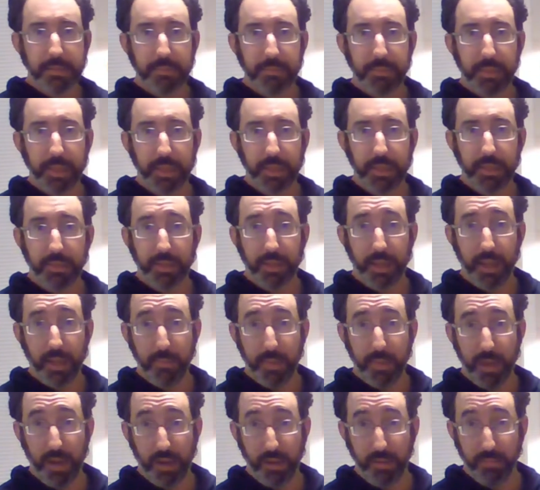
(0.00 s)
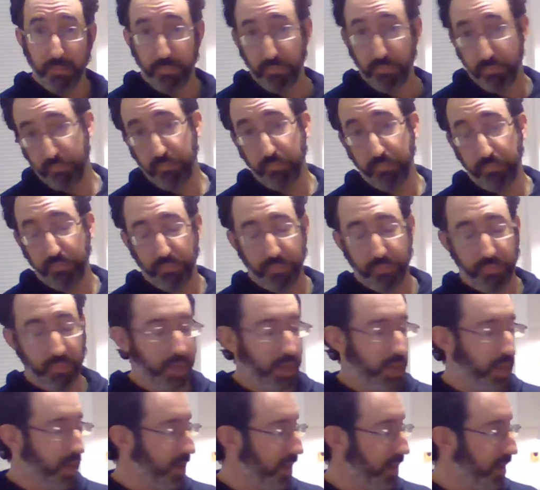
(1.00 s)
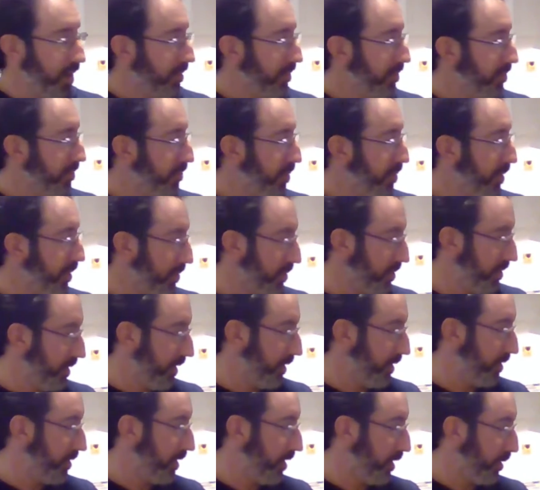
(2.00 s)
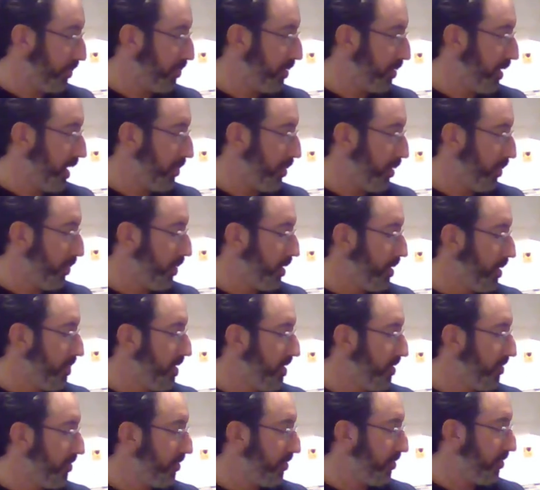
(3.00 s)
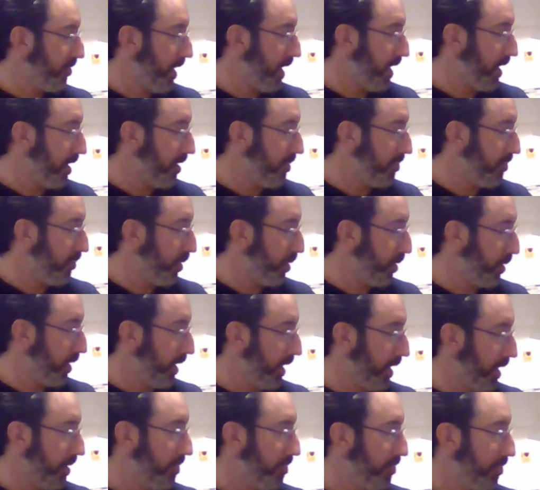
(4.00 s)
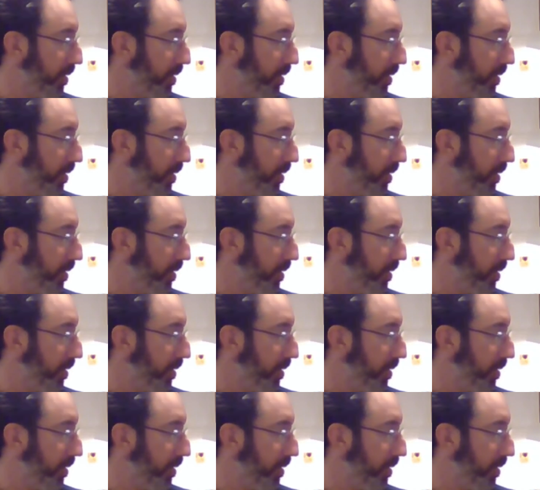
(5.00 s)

by the time I post this, it'll probably be Friday morning.